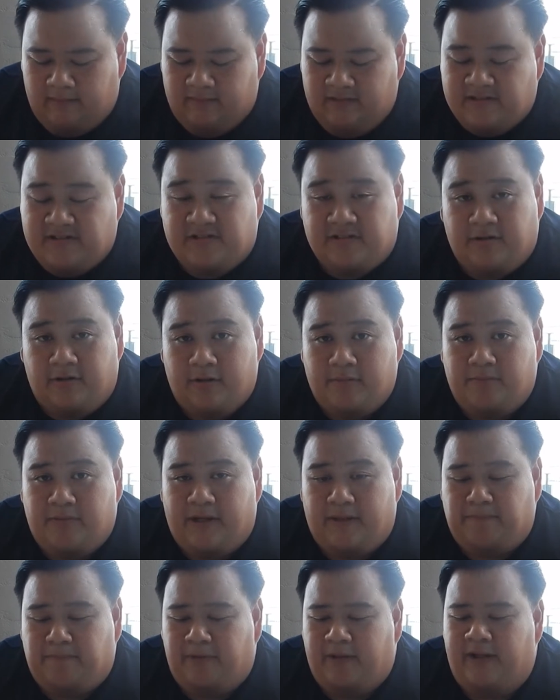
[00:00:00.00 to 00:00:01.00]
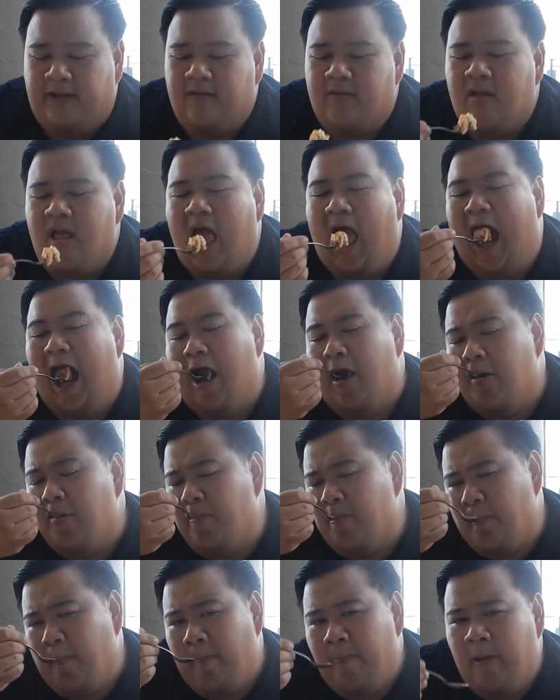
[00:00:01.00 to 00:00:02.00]
This is good bread pudding.
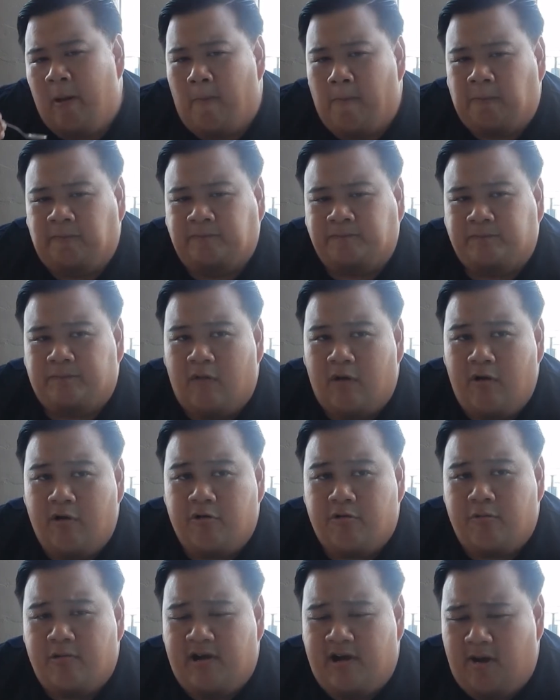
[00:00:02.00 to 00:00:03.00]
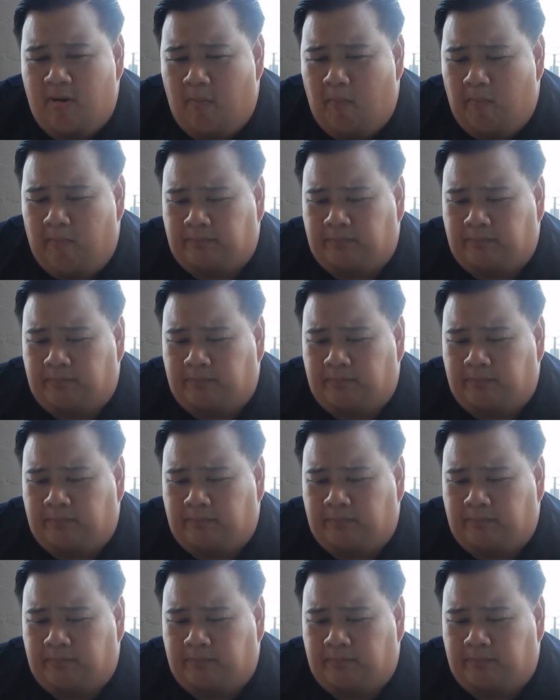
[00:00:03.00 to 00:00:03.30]
Usually,